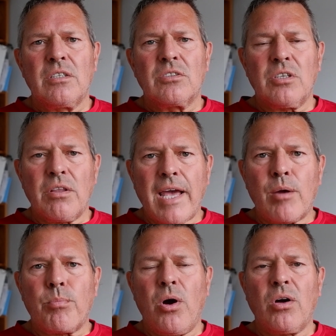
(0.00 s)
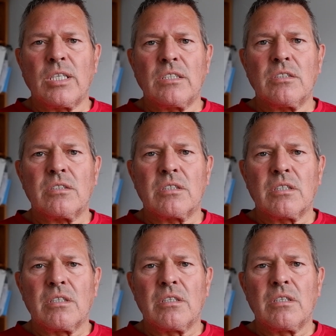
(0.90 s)
So at that point,
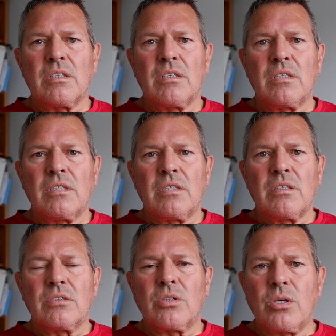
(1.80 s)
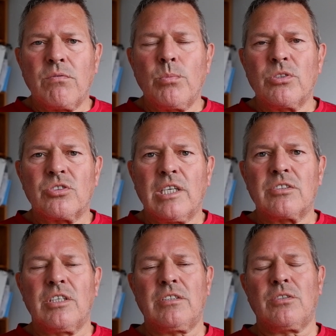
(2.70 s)
the government
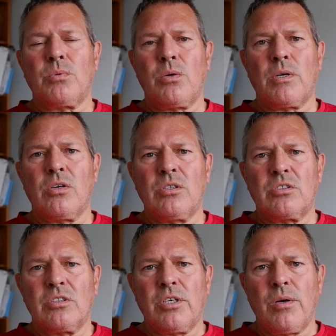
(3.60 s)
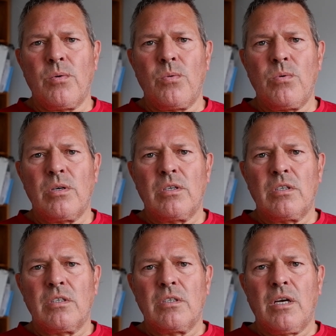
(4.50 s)
said this is what we're going to do,
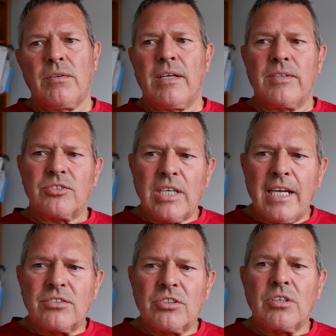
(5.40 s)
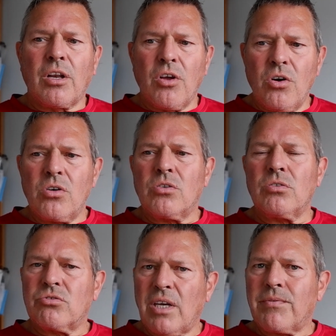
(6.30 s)
and then they said to the
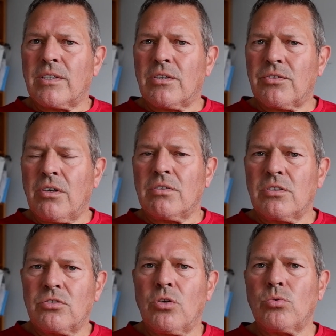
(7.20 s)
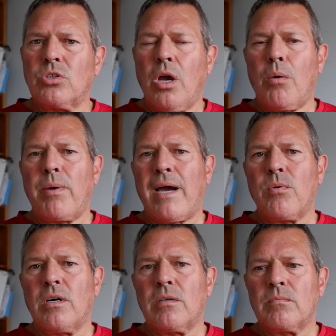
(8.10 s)
local traffic authorities, use your
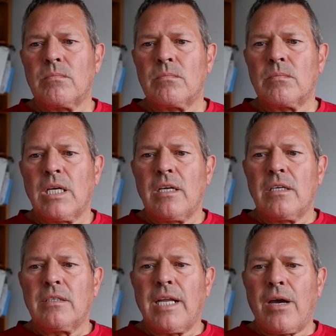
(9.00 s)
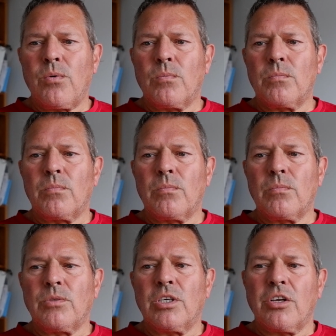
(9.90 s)
power. Now,
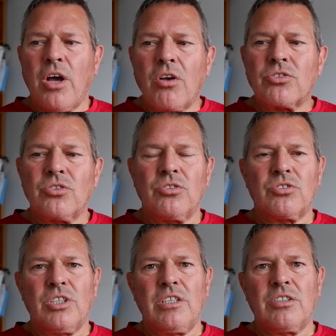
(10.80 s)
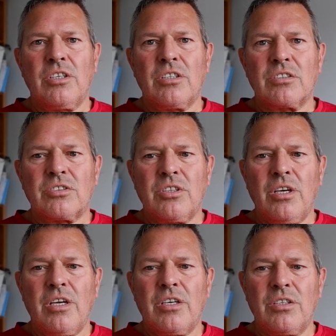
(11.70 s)
you can also see that
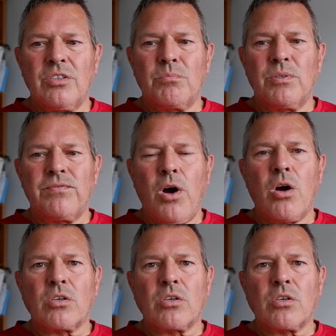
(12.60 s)
at number 4,